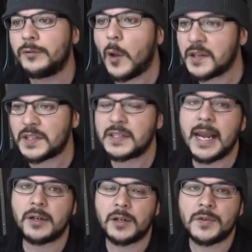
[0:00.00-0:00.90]
lost
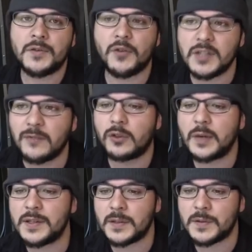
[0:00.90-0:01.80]
standards for several
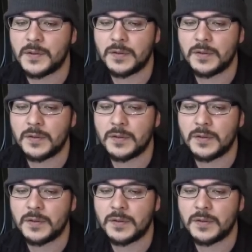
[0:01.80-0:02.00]
reasons.